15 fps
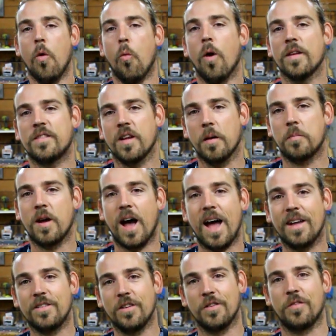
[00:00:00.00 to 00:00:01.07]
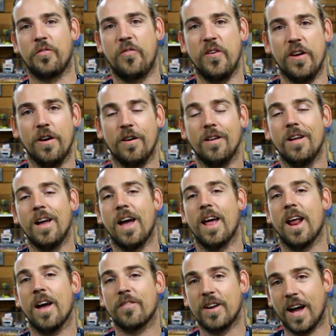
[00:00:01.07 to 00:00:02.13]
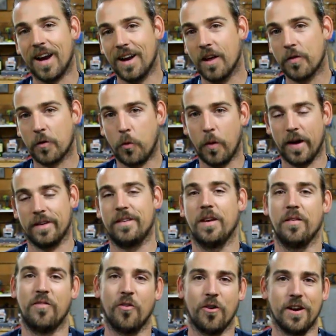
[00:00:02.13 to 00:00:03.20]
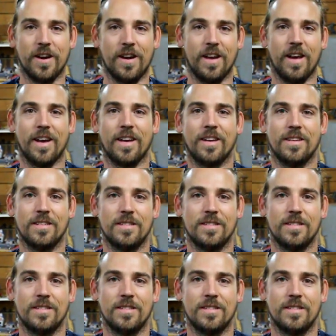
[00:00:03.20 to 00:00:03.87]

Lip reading: What's up guys, it's Phil, and I've got another quick tip for you today.